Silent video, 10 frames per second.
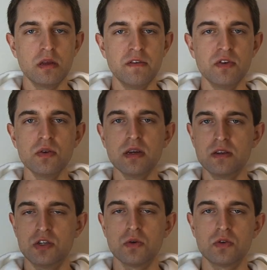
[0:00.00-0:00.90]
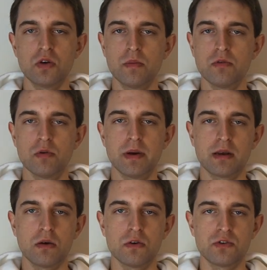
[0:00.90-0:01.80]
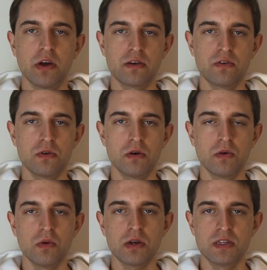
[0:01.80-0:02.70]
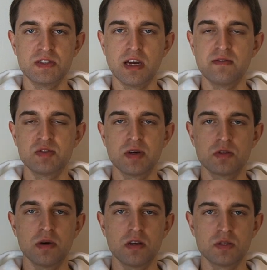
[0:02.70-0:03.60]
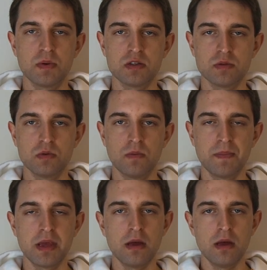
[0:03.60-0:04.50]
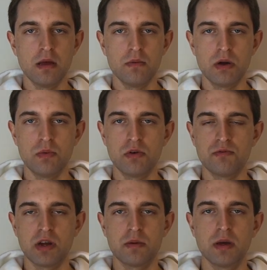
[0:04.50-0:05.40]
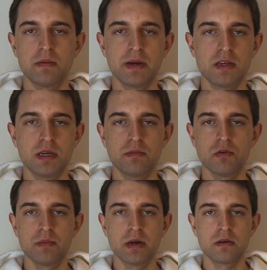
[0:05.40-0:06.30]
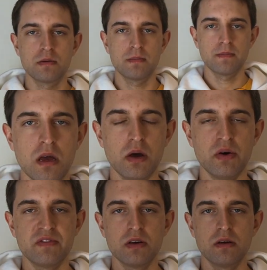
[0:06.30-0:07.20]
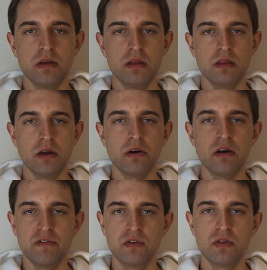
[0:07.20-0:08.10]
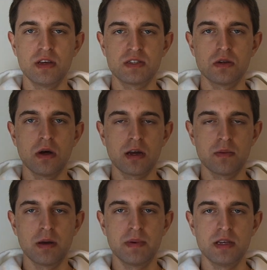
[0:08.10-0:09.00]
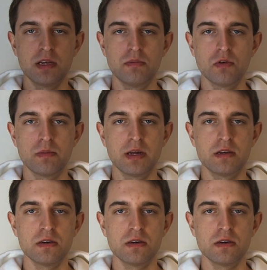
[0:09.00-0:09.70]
If you need a short-term broadband contract or are looking to save as much money as possible, we wouldn't recommend BT Broadband. However, there are a few things to like about BT Broadband